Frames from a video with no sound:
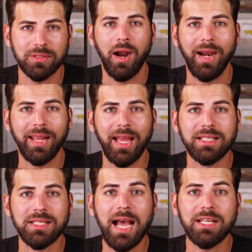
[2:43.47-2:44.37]
Alright,
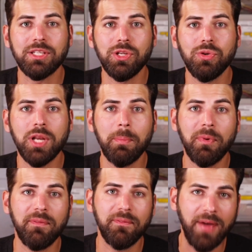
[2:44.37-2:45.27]
guys, not to do
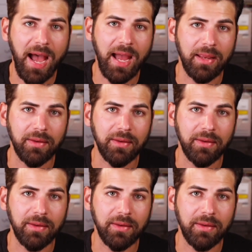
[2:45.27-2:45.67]
number five